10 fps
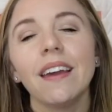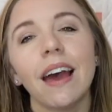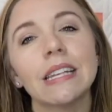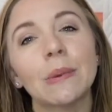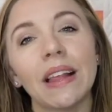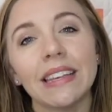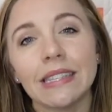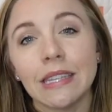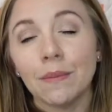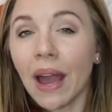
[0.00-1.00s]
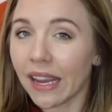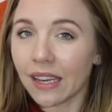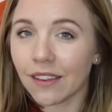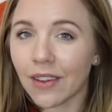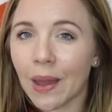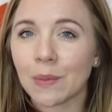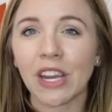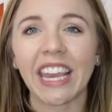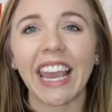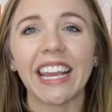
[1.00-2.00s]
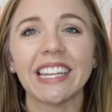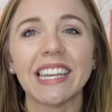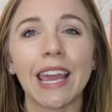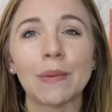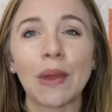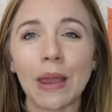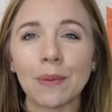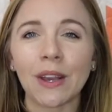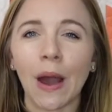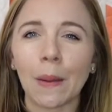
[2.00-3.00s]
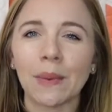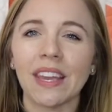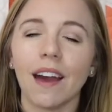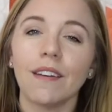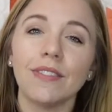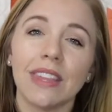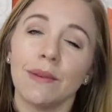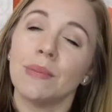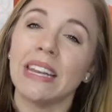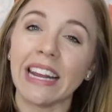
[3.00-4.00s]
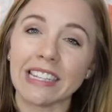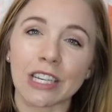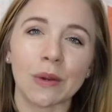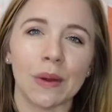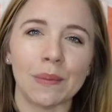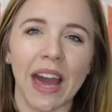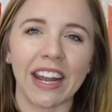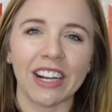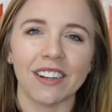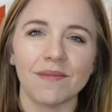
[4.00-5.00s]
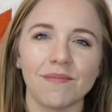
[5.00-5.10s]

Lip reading: as well as the binding fabric and a paper copy of the Bonanza quilt pattern.